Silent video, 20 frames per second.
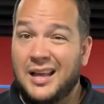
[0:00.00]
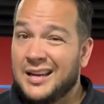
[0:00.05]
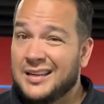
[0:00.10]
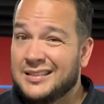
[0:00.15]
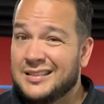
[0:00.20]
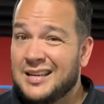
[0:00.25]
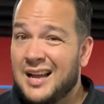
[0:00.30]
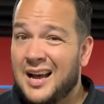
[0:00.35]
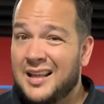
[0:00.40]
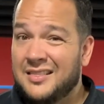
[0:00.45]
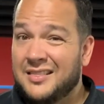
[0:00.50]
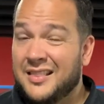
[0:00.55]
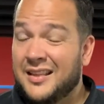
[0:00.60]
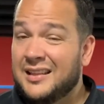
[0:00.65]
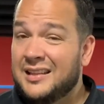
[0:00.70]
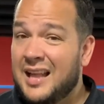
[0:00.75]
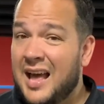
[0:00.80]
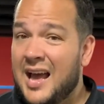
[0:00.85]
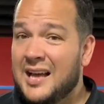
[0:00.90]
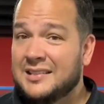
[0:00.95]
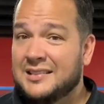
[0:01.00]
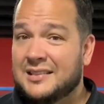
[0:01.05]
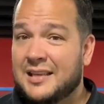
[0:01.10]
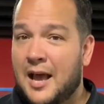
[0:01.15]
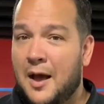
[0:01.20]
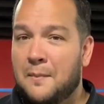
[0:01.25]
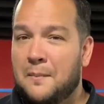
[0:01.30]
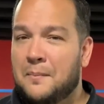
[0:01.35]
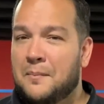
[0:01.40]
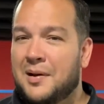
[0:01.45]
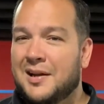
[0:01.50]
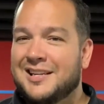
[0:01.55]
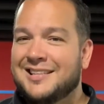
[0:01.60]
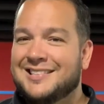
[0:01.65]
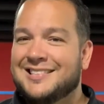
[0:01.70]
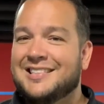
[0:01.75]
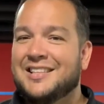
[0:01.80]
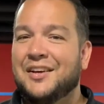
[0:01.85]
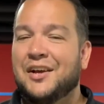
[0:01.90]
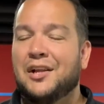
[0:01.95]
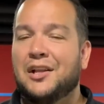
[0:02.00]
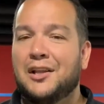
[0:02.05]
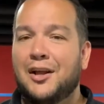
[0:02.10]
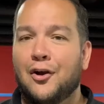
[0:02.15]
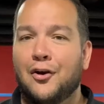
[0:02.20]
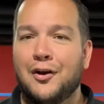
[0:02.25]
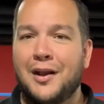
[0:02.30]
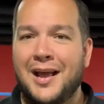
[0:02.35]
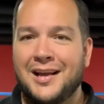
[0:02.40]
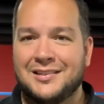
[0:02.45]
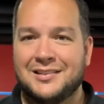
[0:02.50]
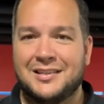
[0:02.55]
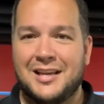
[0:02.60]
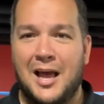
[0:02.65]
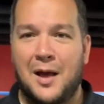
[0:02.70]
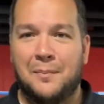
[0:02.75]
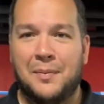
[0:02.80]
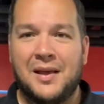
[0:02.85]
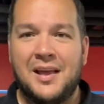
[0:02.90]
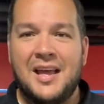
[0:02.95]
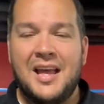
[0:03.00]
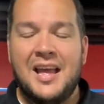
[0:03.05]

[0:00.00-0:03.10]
and it's not the last step, but it's the clear next step,